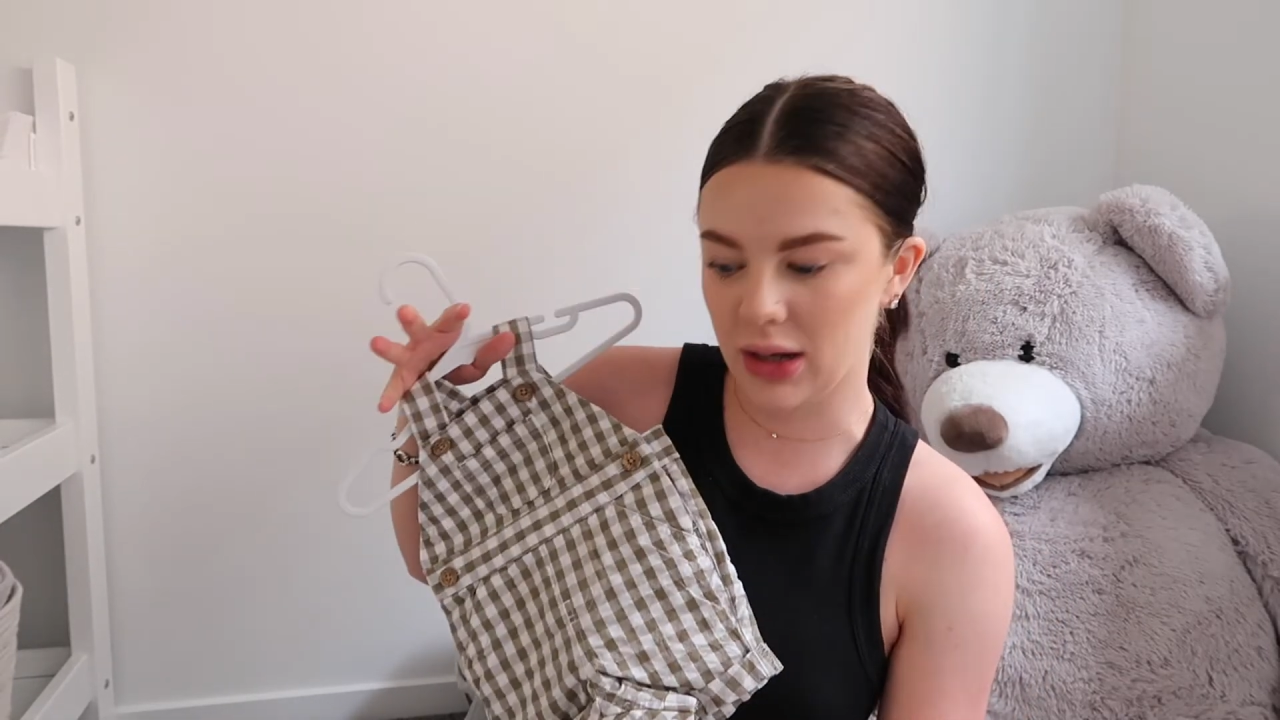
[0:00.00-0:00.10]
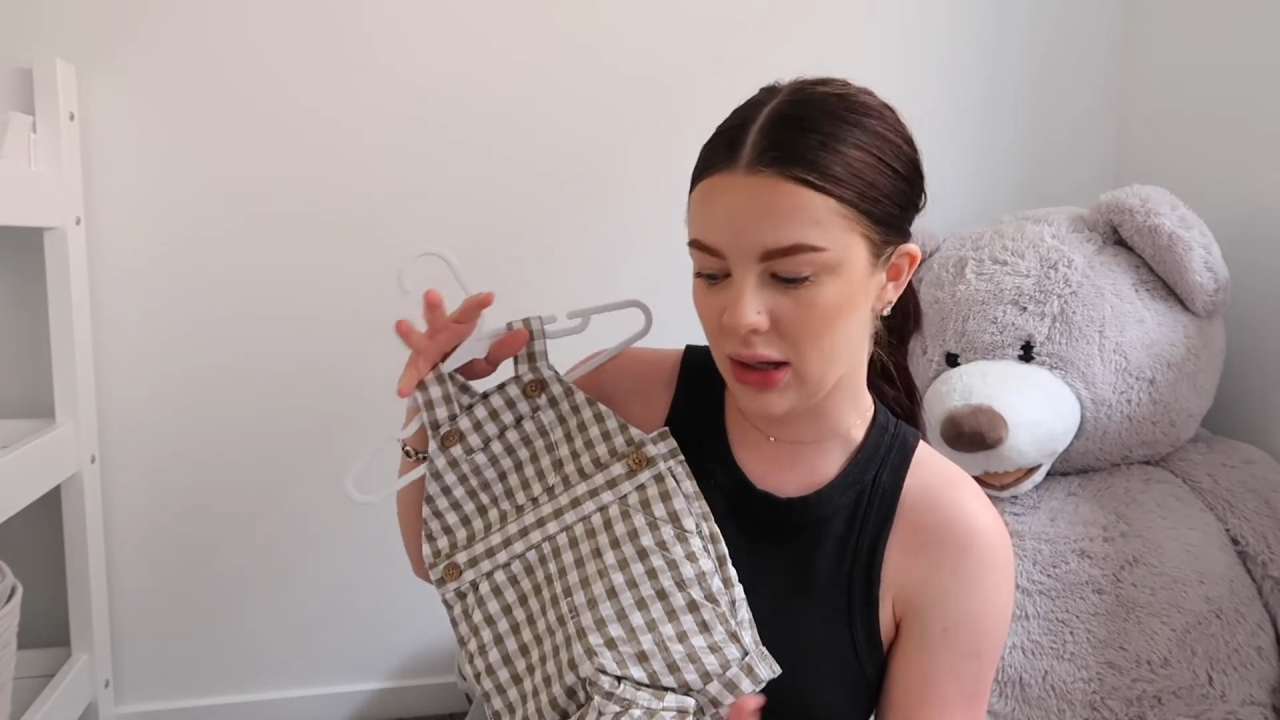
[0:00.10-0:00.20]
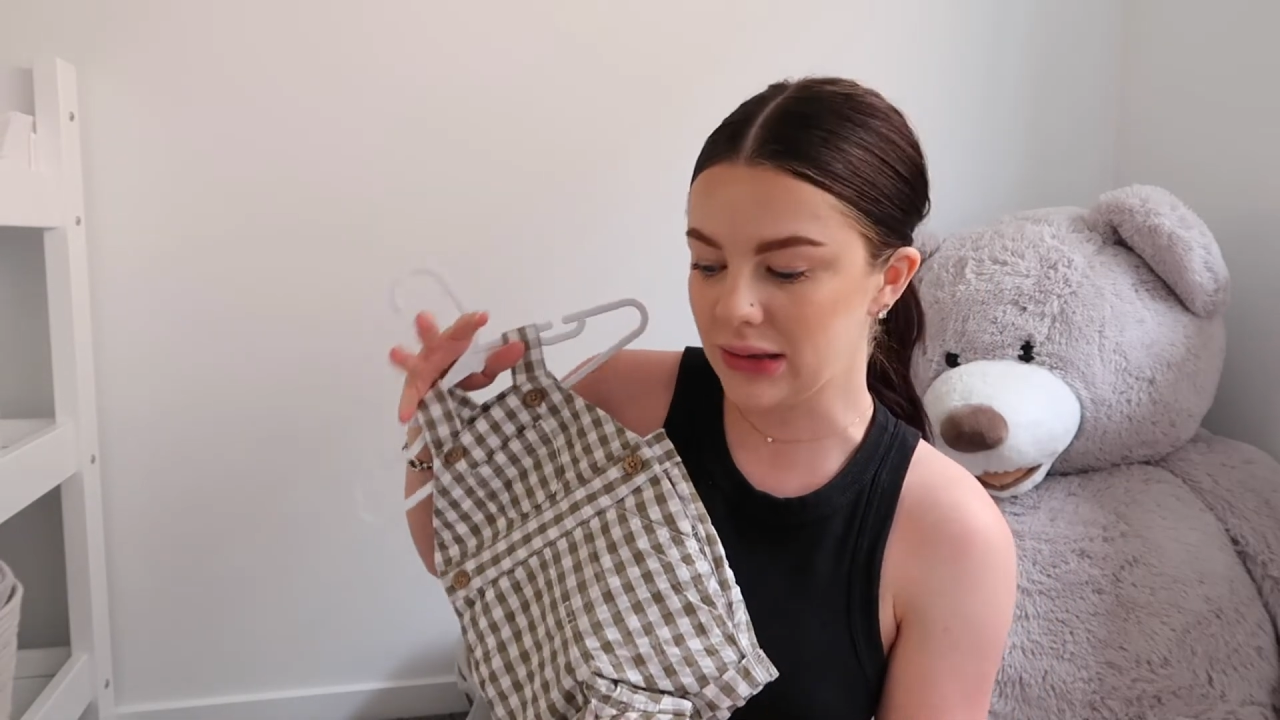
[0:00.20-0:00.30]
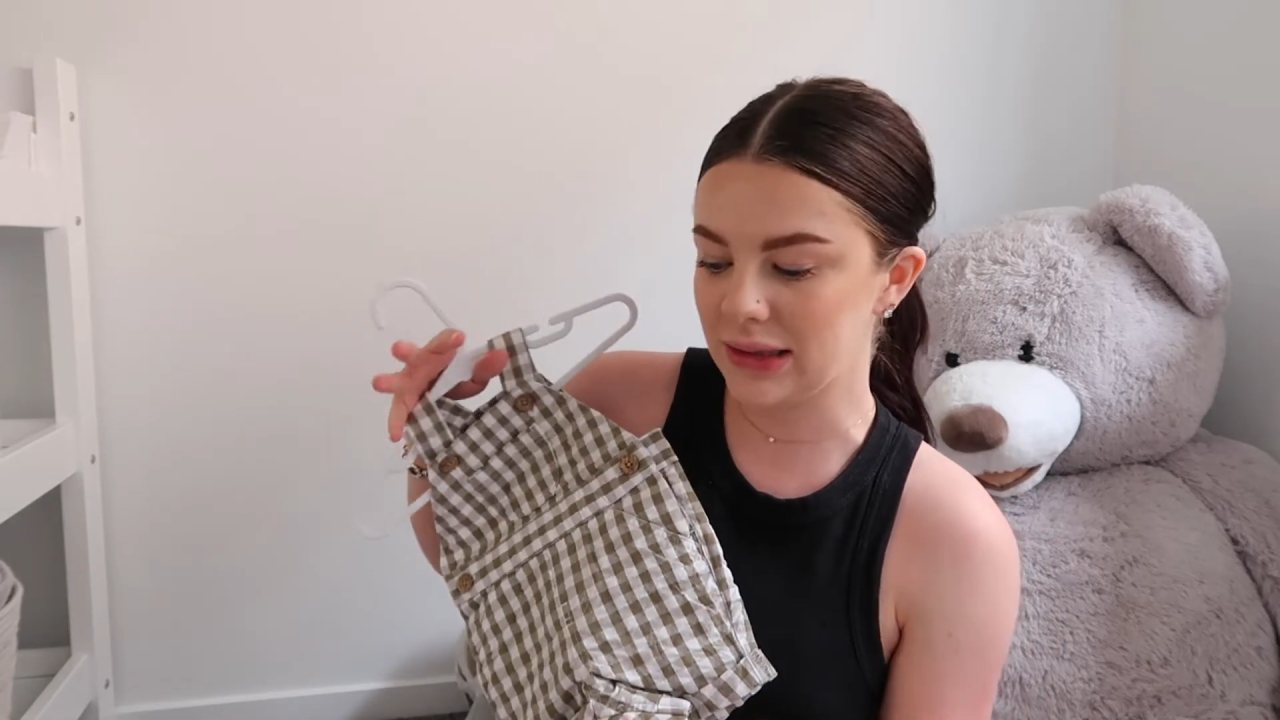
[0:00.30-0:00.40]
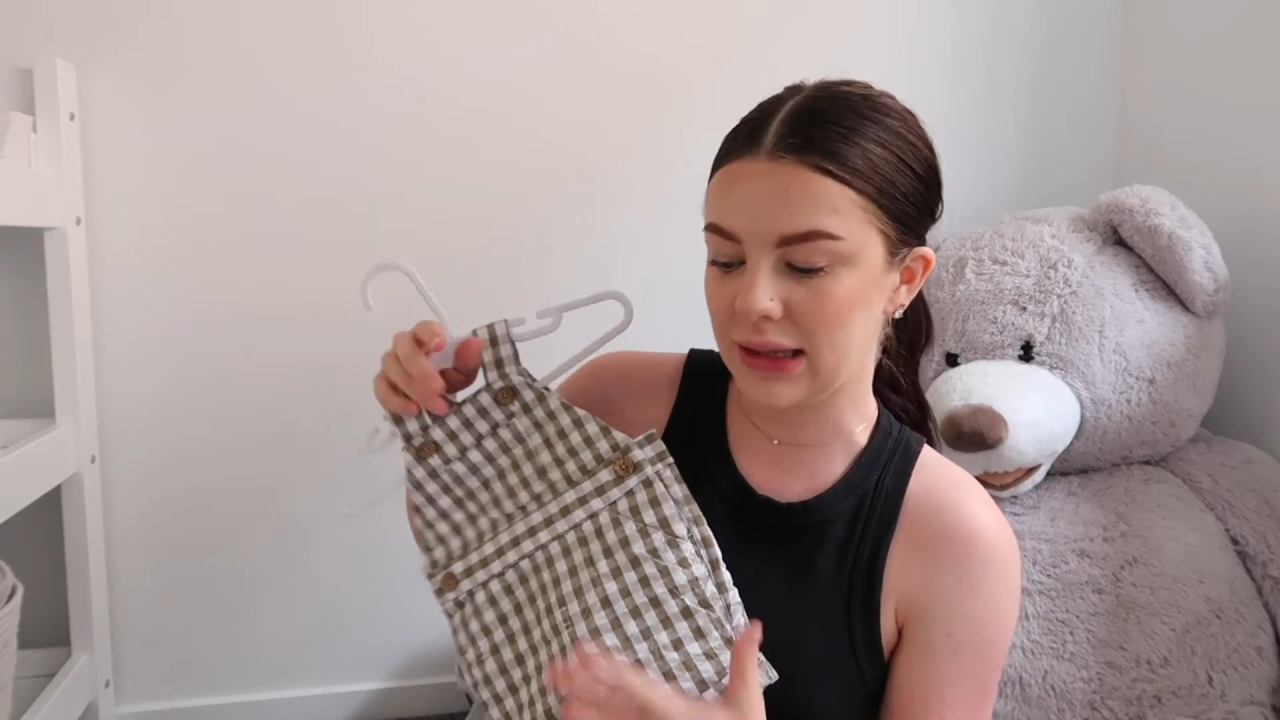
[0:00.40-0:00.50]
colors